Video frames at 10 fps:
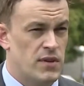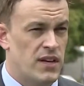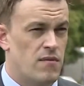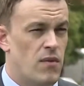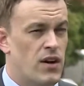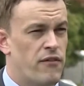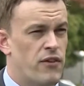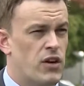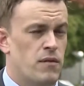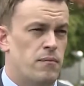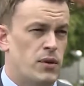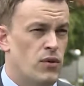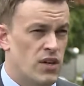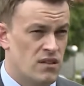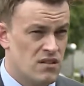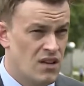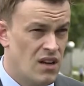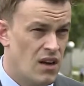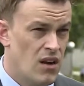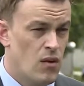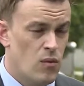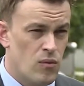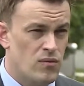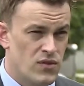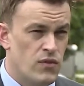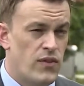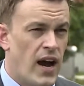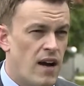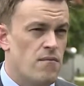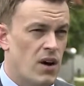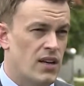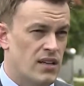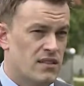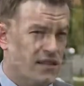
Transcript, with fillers: We need money for computers you got money.